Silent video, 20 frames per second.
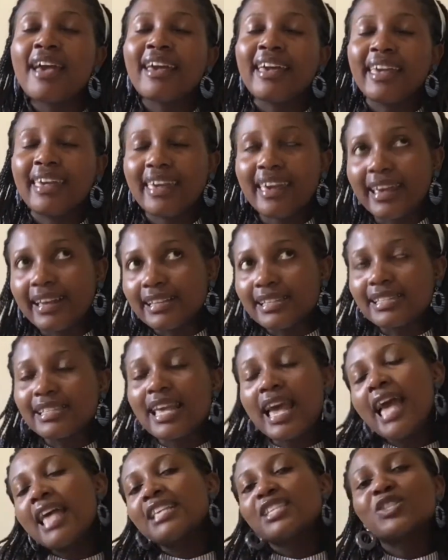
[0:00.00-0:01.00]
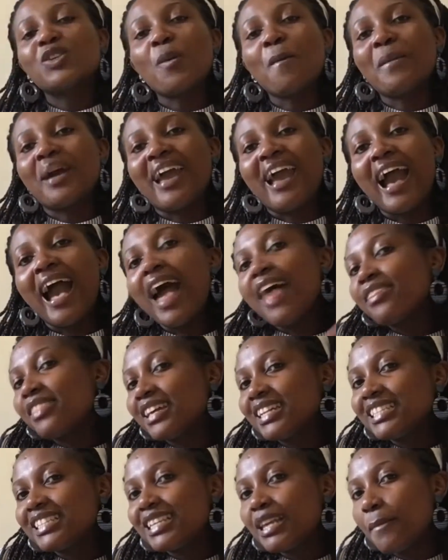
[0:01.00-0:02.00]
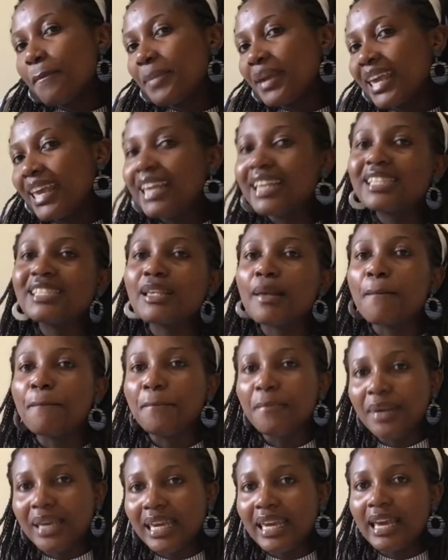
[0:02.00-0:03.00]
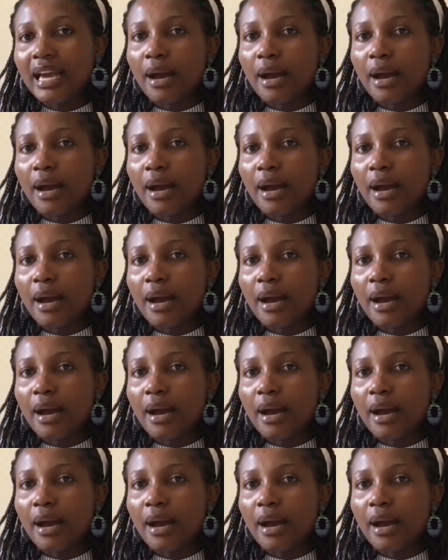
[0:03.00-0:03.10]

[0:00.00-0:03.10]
Yes. So my other tip is be a